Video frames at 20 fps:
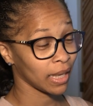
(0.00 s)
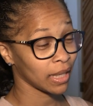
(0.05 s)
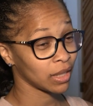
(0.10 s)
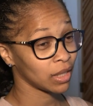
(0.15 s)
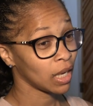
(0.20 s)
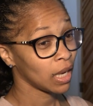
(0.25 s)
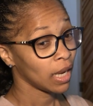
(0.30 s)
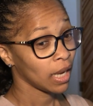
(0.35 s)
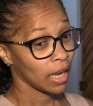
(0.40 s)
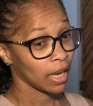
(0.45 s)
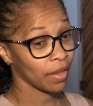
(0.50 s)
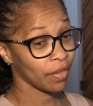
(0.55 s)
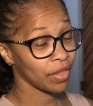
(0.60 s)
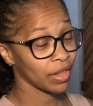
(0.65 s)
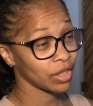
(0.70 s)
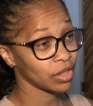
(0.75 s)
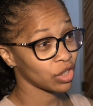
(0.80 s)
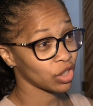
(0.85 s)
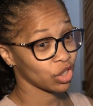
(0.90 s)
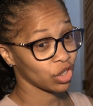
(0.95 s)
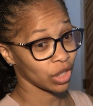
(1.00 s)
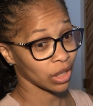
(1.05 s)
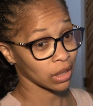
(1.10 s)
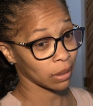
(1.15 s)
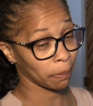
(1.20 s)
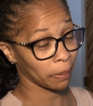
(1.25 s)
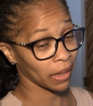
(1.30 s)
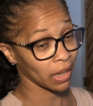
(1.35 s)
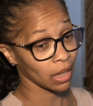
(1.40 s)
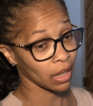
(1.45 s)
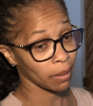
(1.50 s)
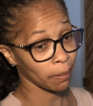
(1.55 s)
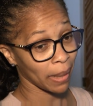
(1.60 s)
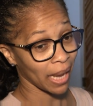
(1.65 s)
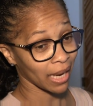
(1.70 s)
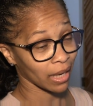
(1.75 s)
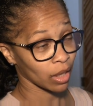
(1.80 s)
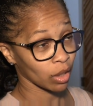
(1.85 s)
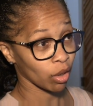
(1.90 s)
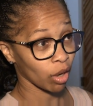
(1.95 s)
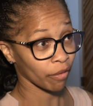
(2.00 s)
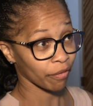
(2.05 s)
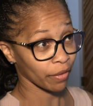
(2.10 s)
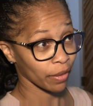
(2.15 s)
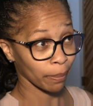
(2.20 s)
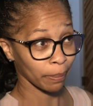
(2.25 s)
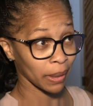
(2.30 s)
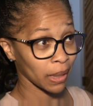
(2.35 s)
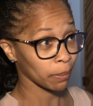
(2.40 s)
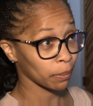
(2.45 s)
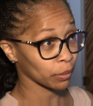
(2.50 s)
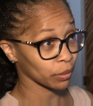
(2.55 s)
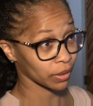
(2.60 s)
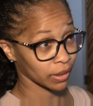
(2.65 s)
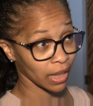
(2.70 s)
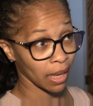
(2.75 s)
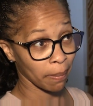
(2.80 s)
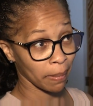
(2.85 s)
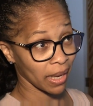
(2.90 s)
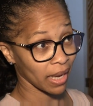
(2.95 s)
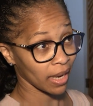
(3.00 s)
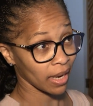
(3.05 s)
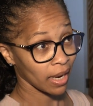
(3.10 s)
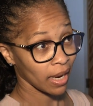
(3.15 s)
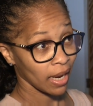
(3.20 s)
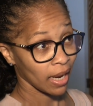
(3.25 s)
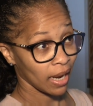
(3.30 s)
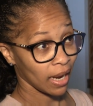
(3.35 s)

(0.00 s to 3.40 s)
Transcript: And and this is just piggybacking off of the People's Summit,